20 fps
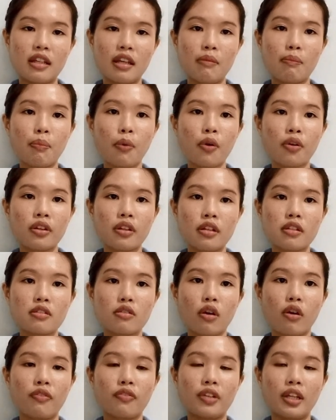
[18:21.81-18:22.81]
the importance
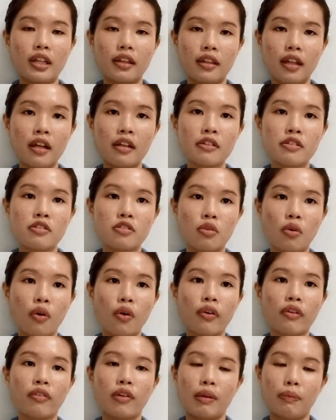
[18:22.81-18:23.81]
of detailed
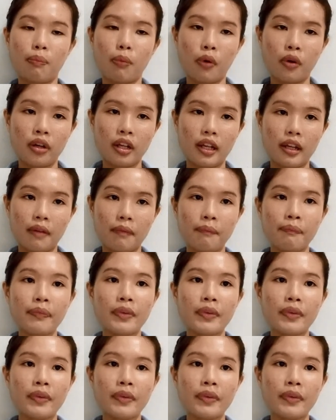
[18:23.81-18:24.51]
score reporting.